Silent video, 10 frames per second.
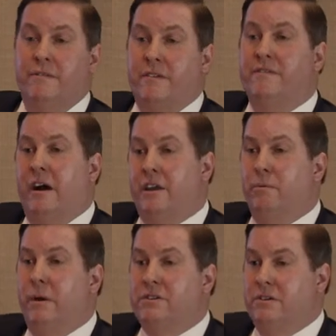of the
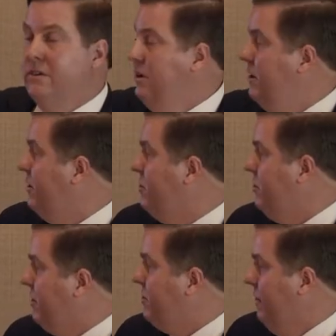valuation
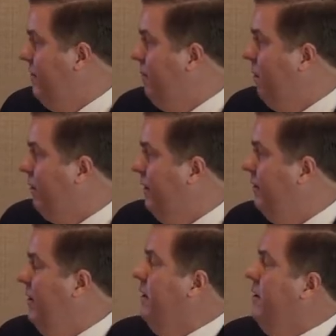structure of the market.
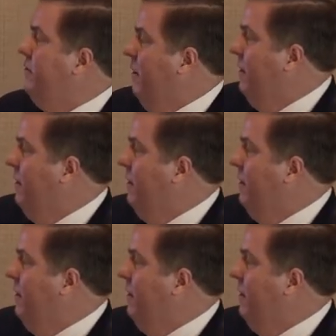So